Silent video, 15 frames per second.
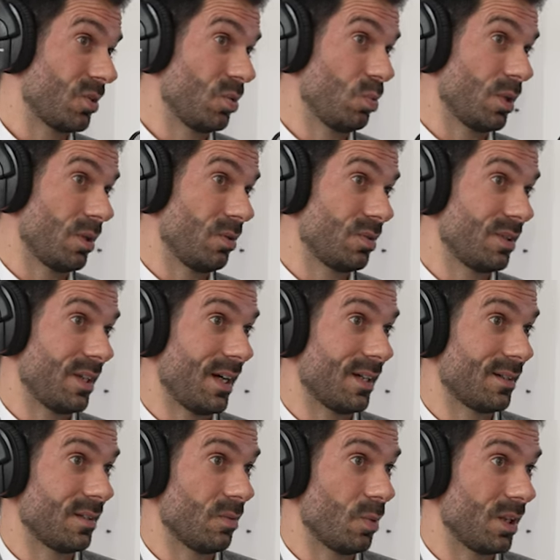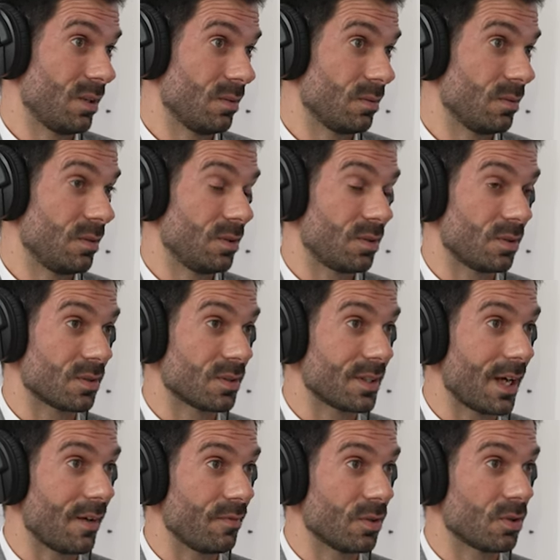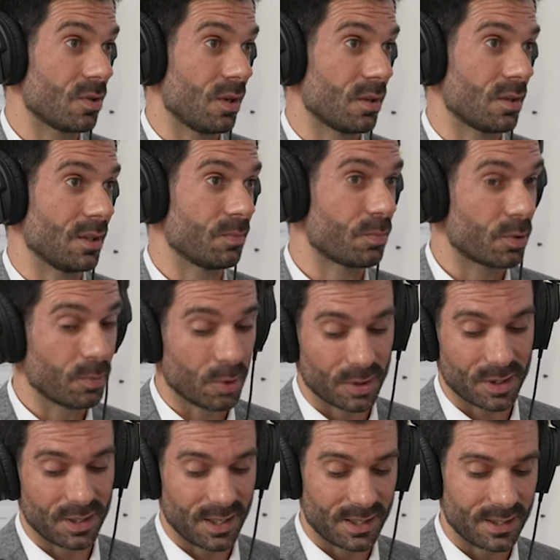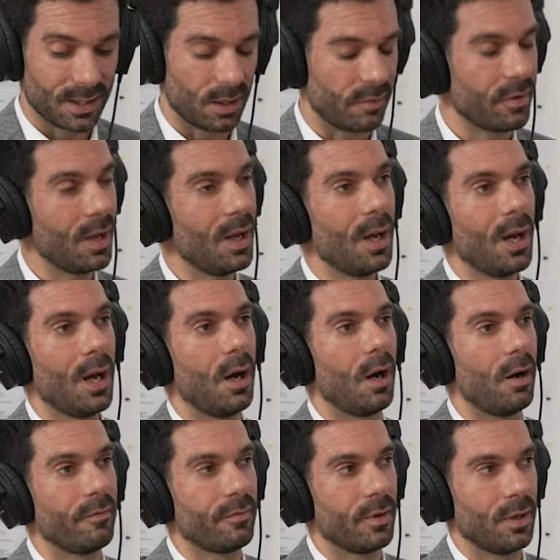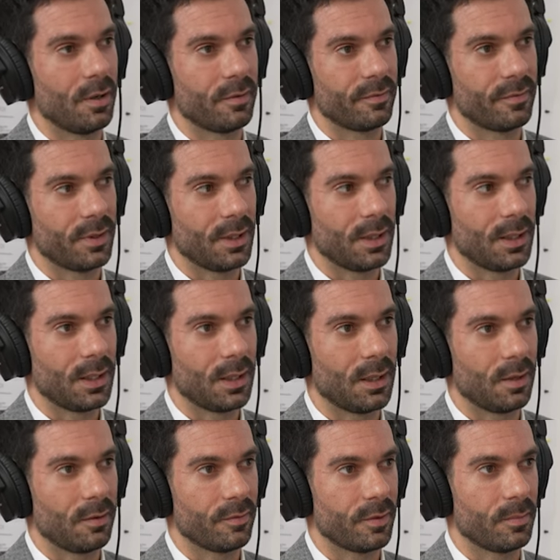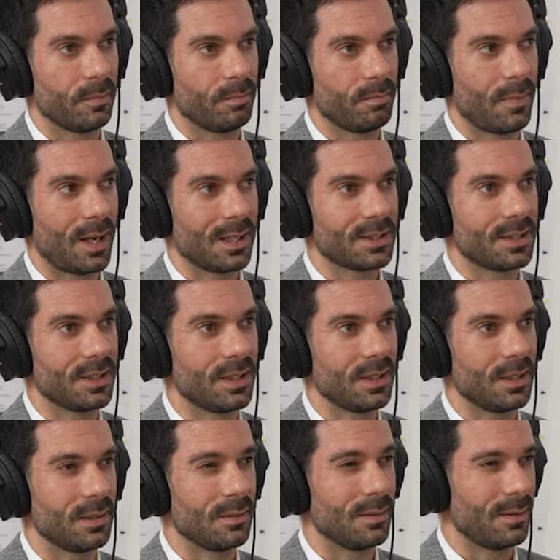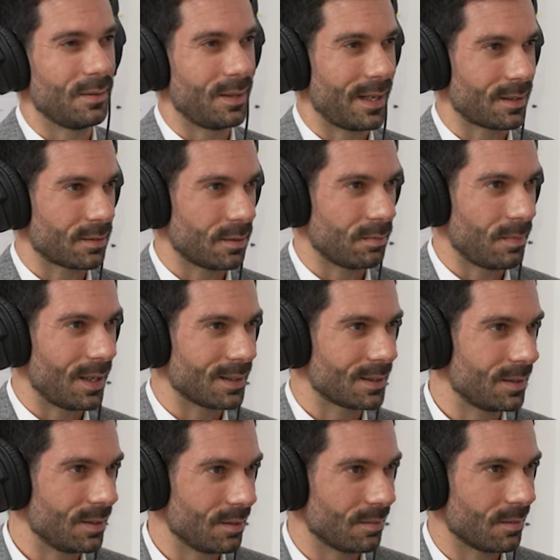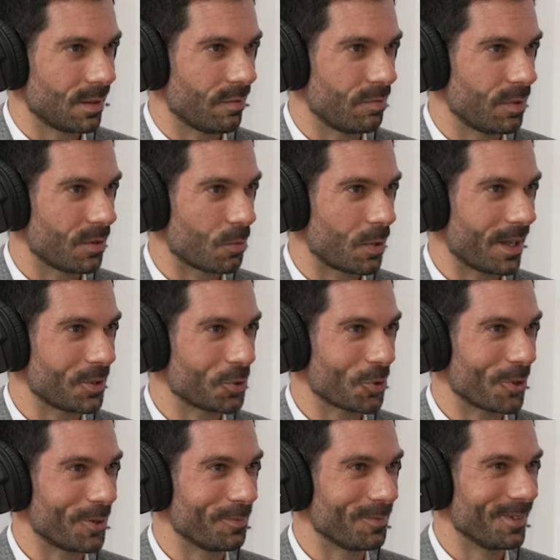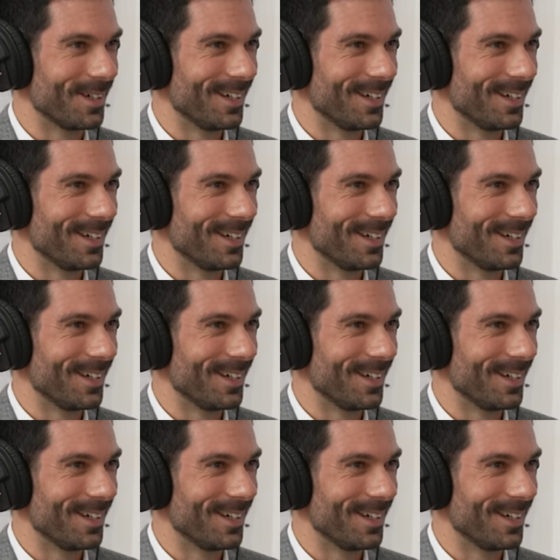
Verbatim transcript: to what you said when you introduced yourself. You talked and promoted the idea of of of uh, of a multilateral multi give me the right term